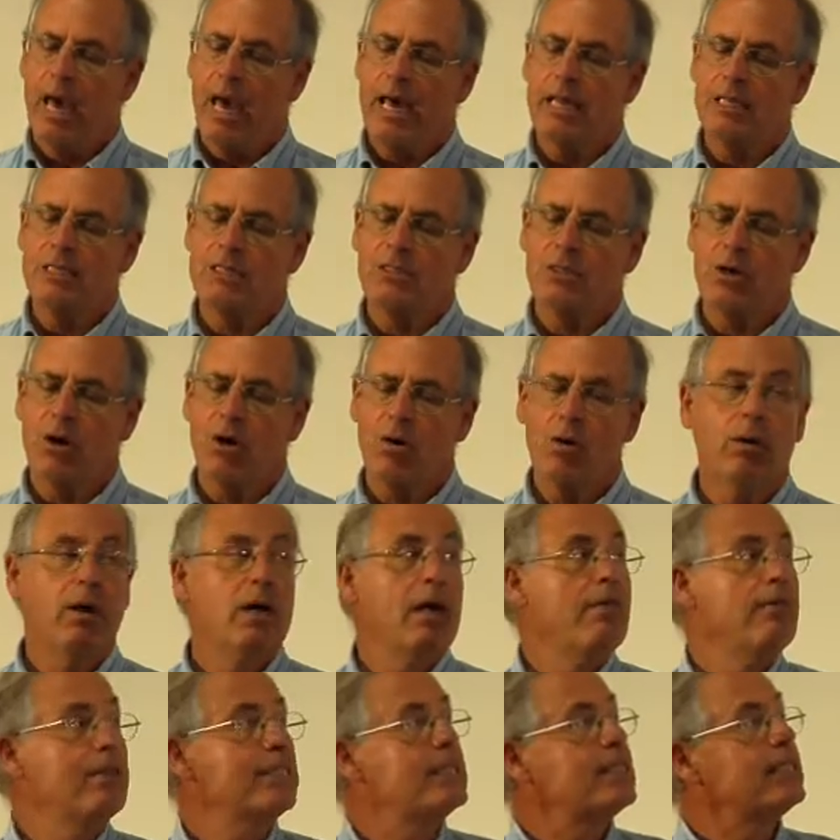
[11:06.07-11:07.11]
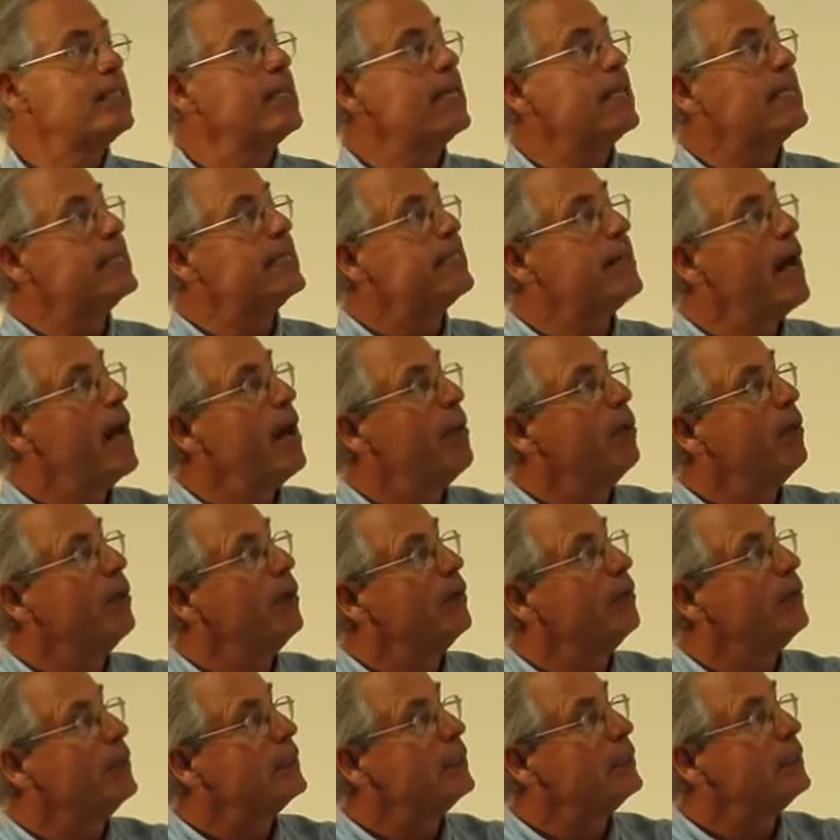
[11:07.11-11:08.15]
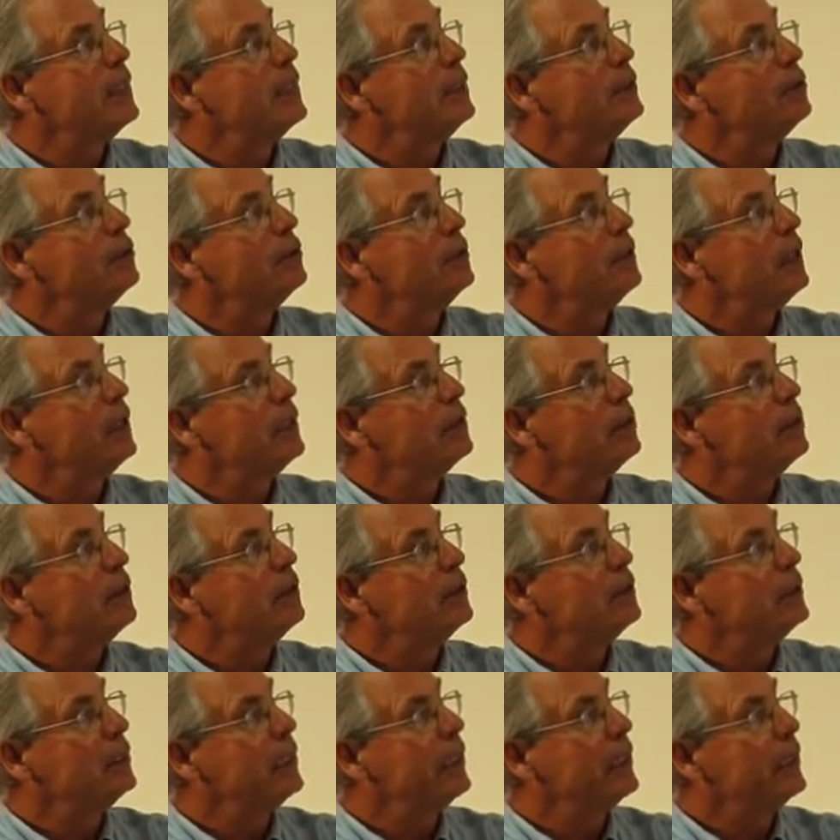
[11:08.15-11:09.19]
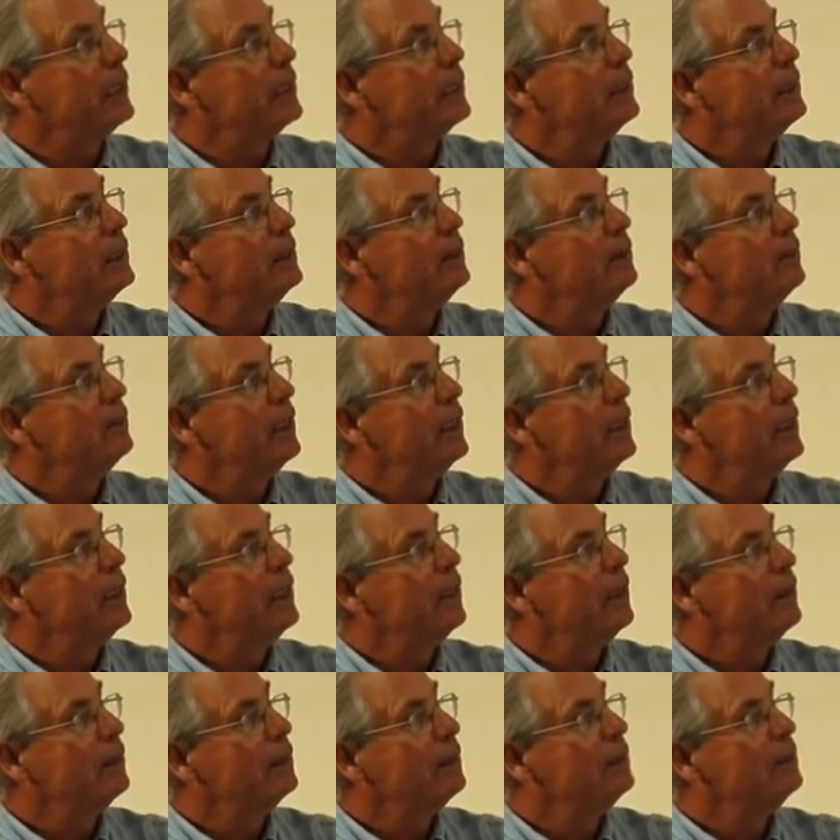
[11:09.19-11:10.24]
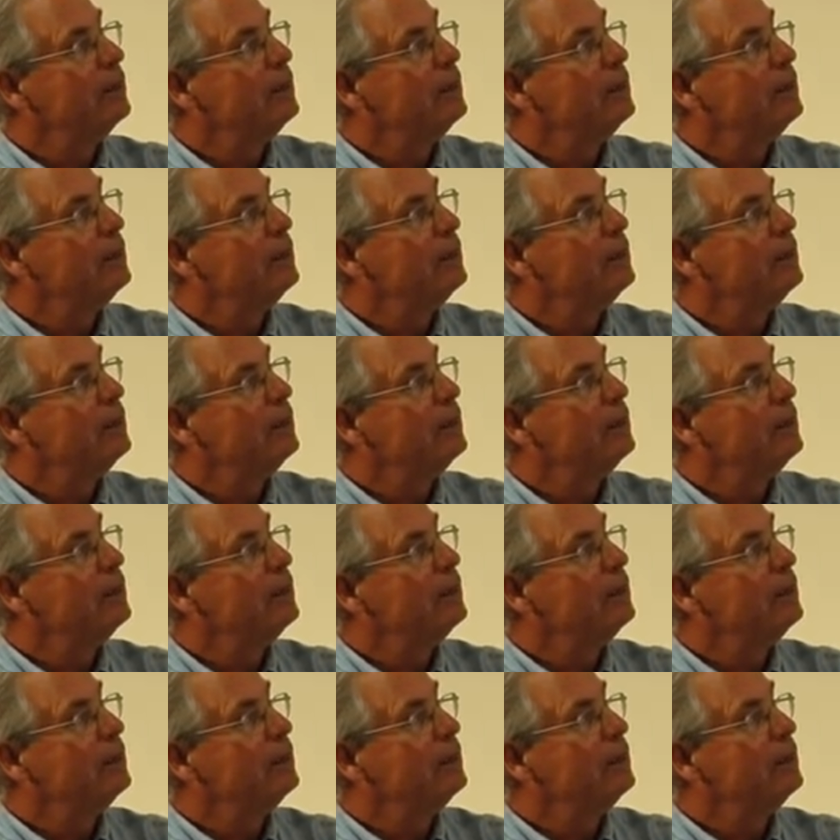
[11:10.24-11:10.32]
And so this is an example of what sensor dust looks like right here.